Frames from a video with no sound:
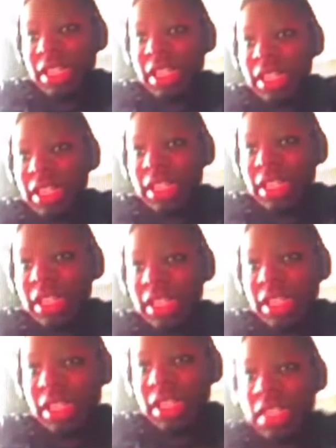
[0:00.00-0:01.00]
The
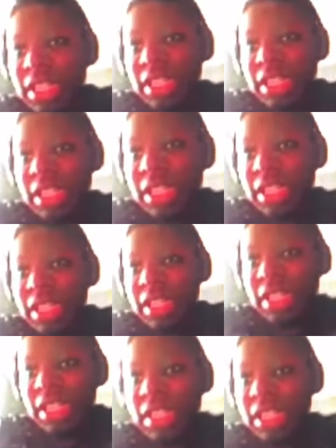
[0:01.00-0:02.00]
video the video
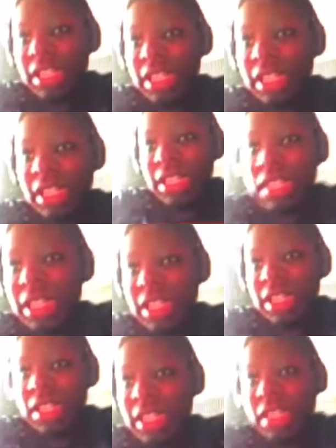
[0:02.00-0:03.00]
is called Just
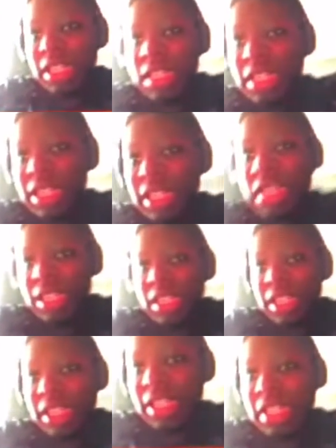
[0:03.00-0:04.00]
a Random Vlog. So
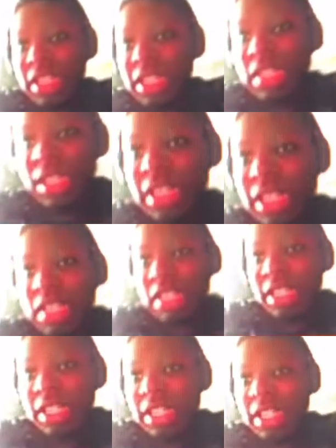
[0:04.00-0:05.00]
please
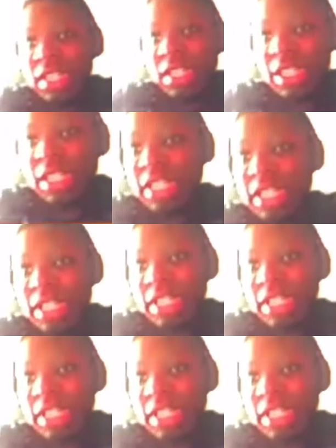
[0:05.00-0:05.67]
go check it out.